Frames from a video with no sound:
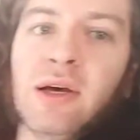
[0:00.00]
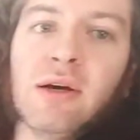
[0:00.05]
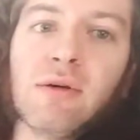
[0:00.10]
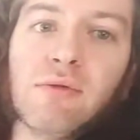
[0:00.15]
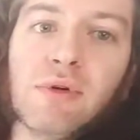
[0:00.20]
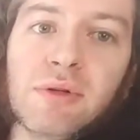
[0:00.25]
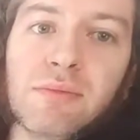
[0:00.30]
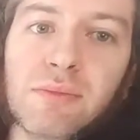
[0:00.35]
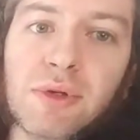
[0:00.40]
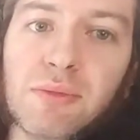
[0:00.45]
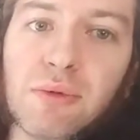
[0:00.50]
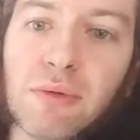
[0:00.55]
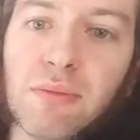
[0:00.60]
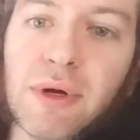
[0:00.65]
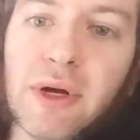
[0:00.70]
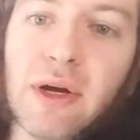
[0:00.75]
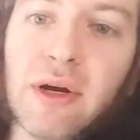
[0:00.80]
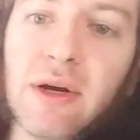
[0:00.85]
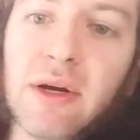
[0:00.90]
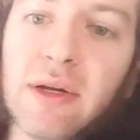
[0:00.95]
wouldn't be
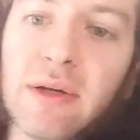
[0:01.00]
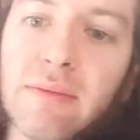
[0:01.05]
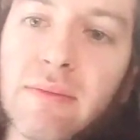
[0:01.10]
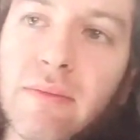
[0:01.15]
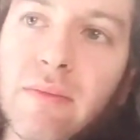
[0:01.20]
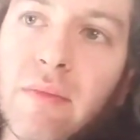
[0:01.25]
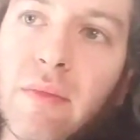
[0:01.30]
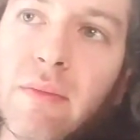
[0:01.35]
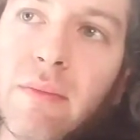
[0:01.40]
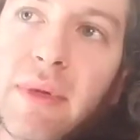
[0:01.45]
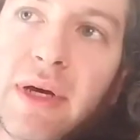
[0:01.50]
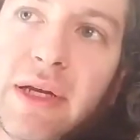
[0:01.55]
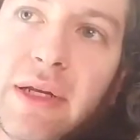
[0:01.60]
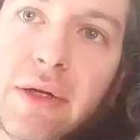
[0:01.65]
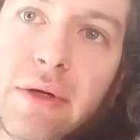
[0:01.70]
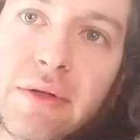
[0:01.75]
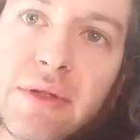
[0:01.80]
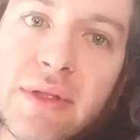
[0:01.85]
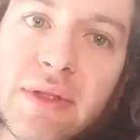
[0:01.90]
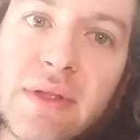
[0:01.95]
preparing my
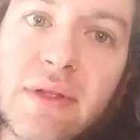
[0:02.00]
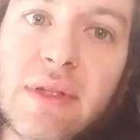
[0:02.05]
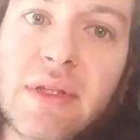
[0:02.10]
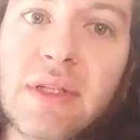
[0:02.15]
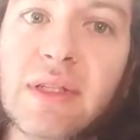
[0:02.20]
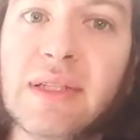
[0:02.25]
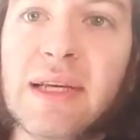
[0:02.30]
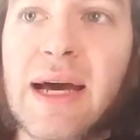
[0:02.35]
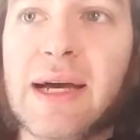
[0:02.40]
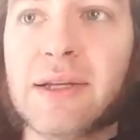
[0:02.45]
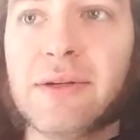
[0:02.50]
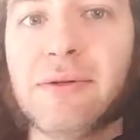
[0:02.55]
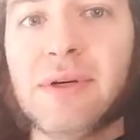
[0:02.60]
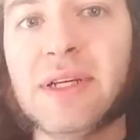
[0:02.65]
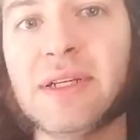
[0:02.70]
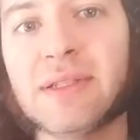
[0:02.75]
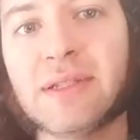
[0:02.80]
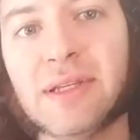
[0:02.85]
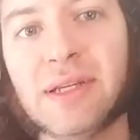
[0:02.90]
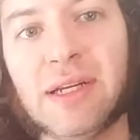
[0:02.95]
notes in the exact
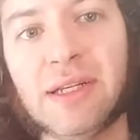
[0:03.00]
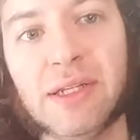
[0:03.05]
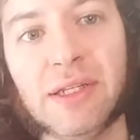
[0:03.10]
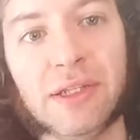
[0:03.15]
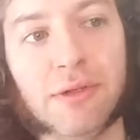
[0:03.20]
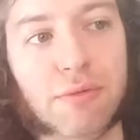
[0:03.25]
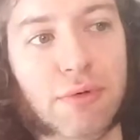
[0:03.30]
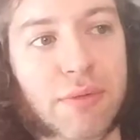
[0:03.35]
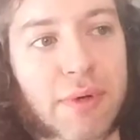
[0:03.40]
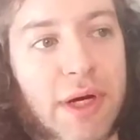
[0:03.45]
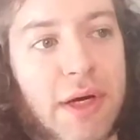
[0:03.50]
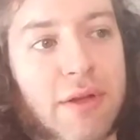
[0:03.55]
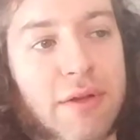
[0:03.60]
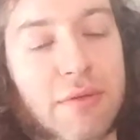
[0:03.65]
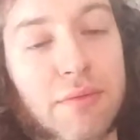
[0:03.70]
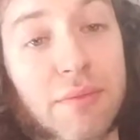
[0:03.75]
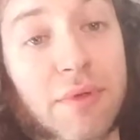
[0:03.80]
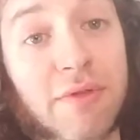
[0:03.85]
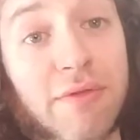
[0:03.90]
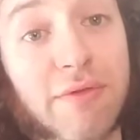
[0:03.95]
ways that I need to prepare them
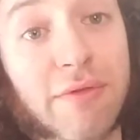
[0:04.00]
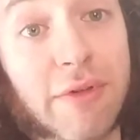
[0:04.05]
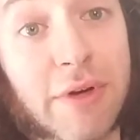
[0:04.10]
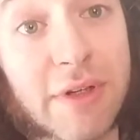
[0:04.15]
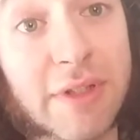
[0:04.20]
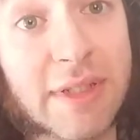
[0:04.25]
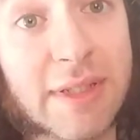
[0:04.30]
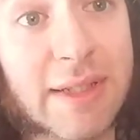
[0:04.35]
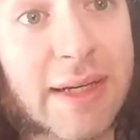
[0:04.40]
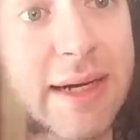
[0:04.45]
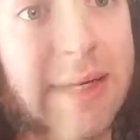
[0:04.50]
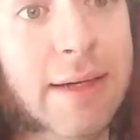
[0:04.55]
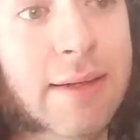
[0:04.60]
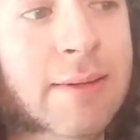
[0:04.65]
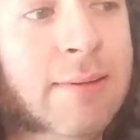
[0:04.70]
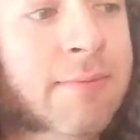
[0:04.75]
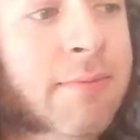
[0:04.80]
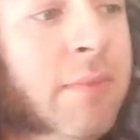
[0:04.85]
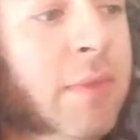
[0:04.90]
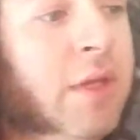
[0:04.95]
to be versatile.
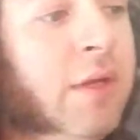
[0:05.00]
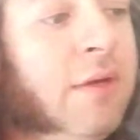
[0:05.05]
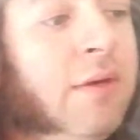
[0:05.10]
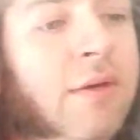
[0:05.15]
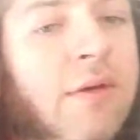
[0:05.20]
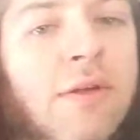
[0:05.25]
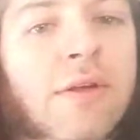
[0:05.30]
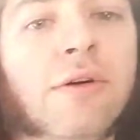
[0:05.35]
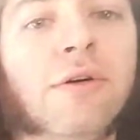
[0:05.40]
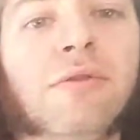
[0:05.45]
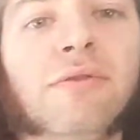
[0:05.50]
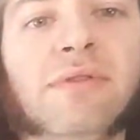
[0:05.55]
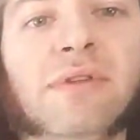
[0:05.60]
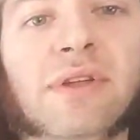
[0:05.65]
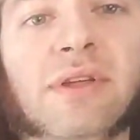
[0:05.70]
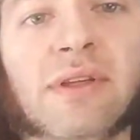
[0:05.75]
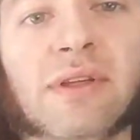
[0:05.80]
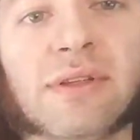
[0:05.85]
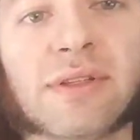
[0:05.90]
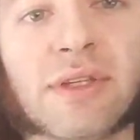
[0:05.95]

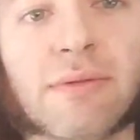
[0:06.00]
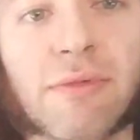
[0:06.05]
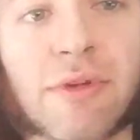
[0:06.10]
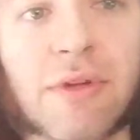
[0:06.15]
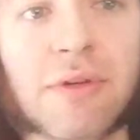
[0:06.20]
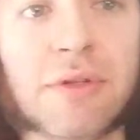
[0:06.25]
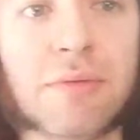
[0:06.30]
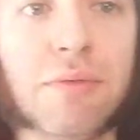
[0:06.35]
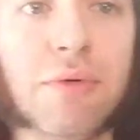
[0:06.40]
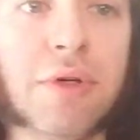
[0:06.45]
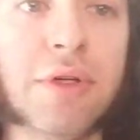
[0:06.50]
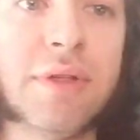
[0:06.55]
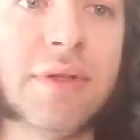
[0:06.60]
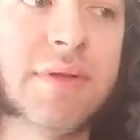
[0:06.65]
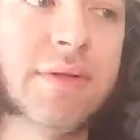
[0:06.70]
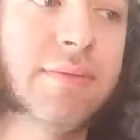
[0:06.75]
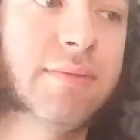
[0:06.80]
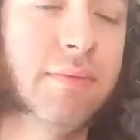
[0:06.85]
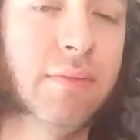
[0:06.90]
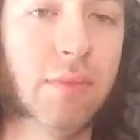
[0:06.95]
Hopefully some of those
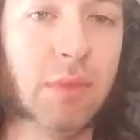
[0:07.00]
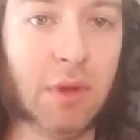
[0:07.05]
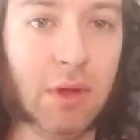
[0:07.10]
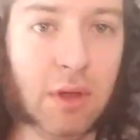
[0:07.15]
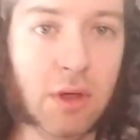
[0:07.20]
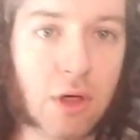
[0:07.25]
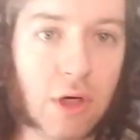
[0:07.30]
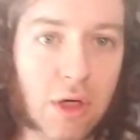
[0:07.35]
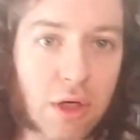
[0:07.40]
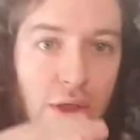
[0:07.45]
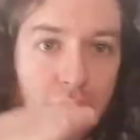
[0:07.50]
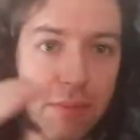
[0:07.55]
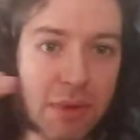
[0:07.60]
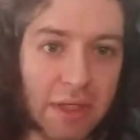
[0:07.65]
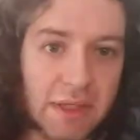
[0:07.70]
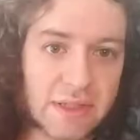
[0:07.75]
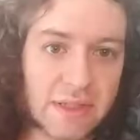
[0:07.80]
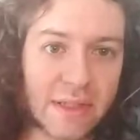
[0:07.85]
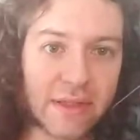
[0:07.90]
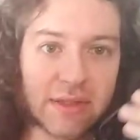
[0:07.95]
points all
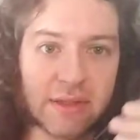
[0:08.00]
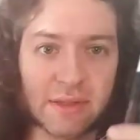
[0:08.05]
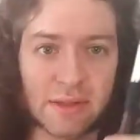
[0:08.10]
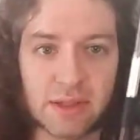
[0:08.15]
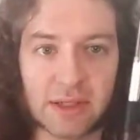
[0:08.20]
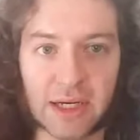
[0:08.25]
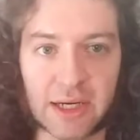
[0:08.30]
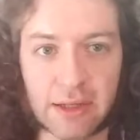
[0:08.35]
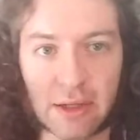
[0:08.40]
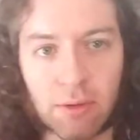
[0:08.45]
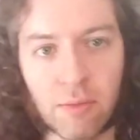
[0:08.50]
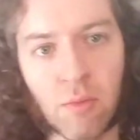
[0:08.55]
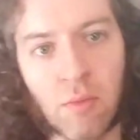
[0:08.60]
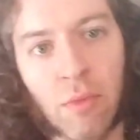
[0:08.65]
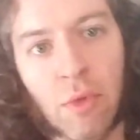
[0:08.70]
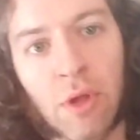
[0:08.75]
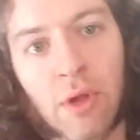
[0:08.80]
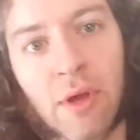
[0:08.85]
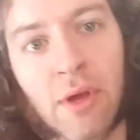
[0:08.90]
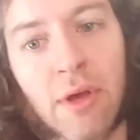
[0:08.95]
make sense together.
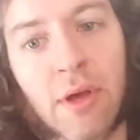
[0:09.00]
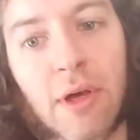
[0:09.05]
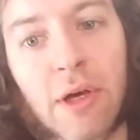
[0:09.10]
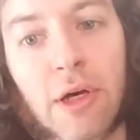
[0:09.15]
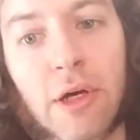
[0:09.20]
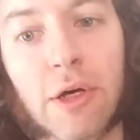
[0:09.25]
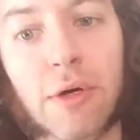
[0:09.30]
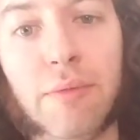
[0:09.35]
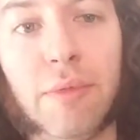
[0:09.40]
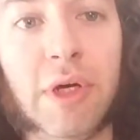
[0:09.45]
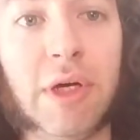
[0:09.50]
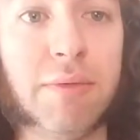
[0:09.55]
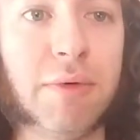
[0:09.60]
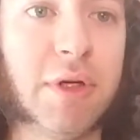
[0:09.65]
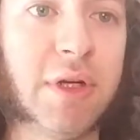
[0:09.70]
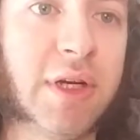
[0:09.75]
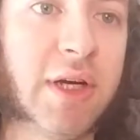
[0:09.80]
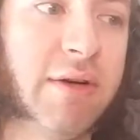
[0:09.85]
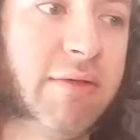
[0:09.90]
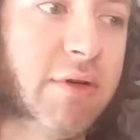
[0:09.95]
Um, I'm
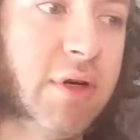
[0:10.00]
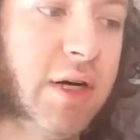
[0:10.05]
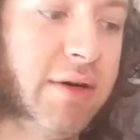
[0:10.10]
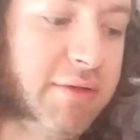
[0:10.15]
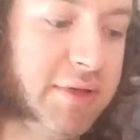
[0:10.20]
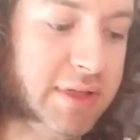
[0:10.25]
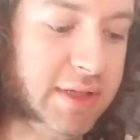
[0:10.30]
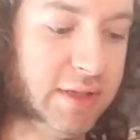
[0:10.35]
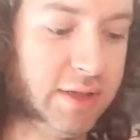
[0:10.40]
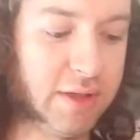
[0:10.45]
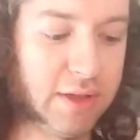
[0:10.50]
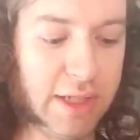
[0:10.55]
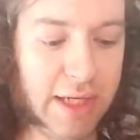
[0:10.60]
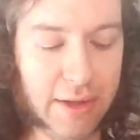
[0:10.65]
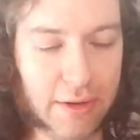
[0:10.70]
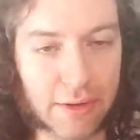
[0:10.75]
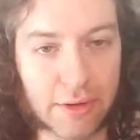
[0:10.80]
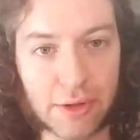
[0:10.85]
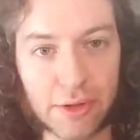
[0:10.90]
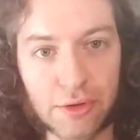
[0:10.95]
going to cover, obviously, the,
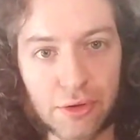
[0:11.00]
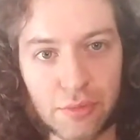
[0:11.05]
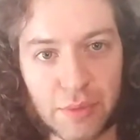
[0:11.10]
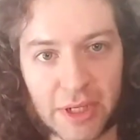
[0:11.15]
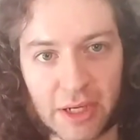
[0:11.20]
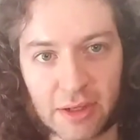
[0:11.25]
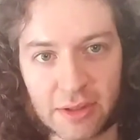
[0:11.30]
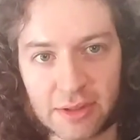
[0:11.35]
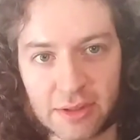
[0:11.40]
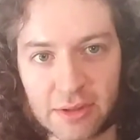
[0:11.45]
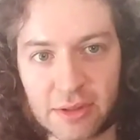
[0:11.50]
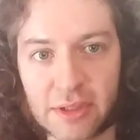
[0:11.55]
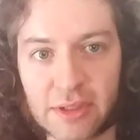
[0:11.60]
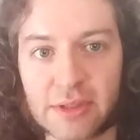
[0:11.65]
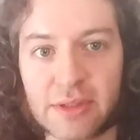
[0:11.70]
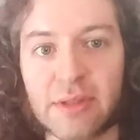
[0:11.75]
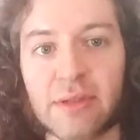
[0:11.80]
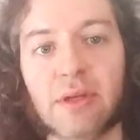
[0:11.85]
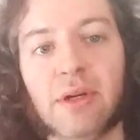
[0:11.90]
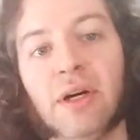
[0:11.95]
the new pair of
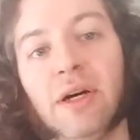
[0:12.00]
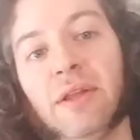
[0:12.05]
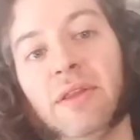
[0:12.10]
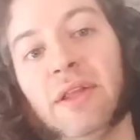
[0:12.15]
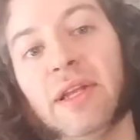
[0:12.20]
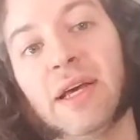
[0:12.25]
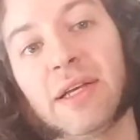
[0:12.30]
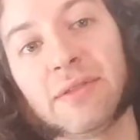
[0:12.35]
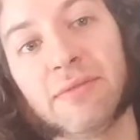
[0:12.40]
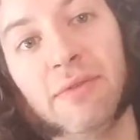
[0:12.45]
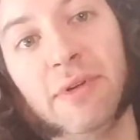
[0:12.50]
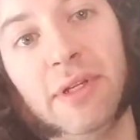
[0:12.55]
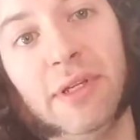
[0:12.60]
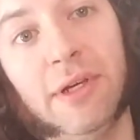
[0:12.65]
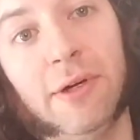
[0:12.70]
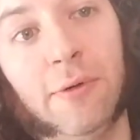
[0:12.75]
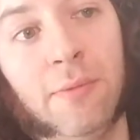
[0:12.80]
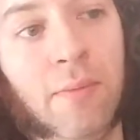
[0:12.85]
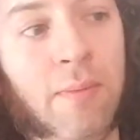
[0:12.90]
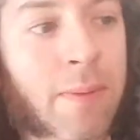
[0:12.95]
strings on the next
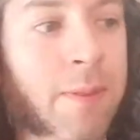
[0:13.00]
video,